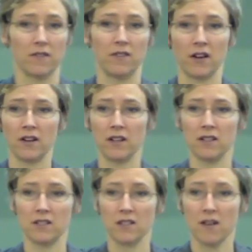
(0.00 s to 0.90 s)
there
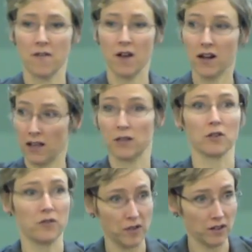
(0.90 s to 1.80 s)
is an
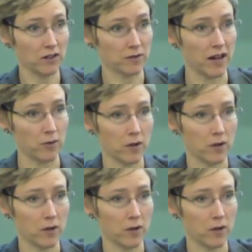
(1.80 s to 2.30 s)
electric field, right?